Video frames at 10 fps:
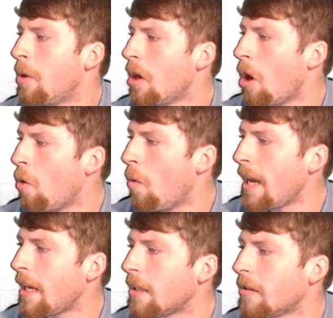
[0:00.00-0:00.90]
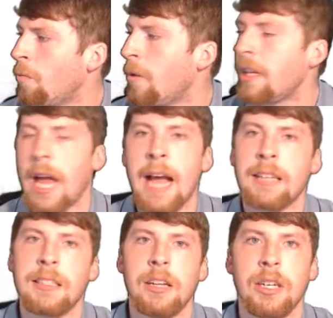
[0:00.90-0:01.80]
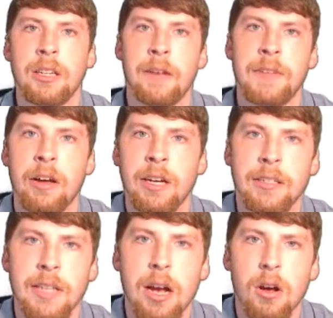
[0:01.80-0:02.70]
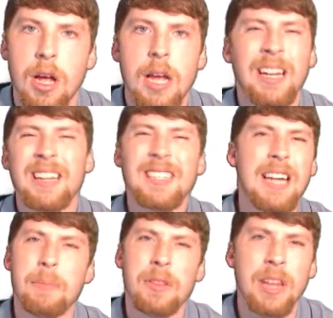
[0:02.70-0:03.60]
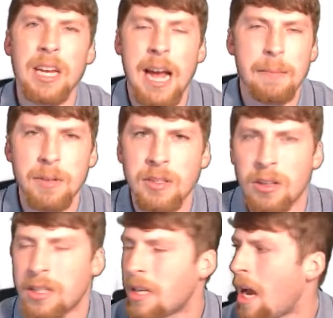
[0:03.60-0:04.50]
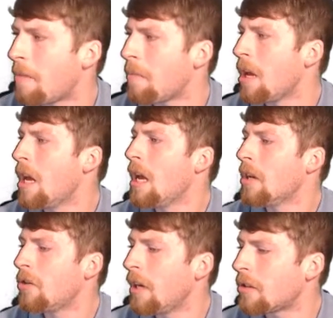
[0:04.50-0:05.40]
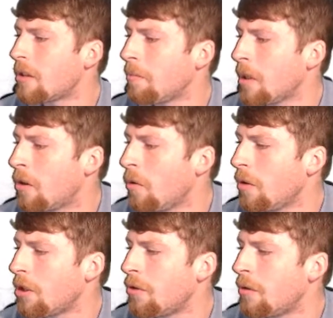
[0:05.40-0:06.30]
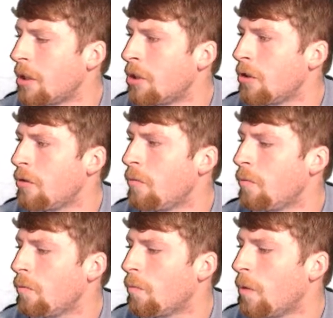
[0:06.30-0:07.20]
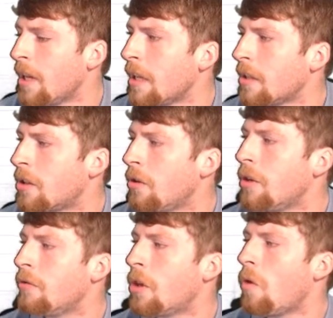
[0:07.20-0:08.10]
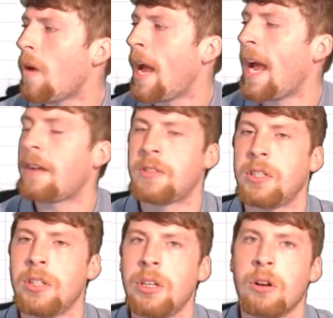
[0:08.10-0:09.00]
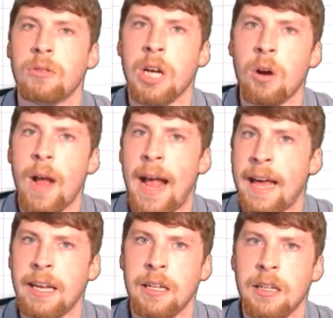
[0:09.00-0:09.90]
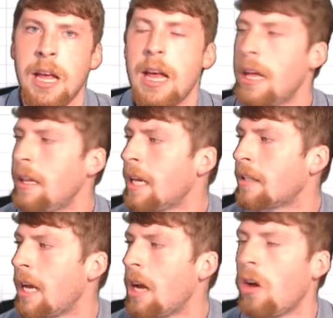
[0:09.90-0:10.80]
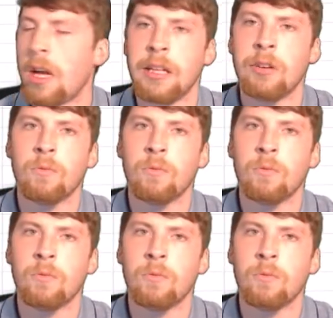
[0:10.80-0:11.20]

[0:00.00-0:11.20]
But oh wait, we accidentally left out XL. Now this type of thing happens all the time. So here's something cool that you can do with it. So you don't have to, you know, go add in the XL and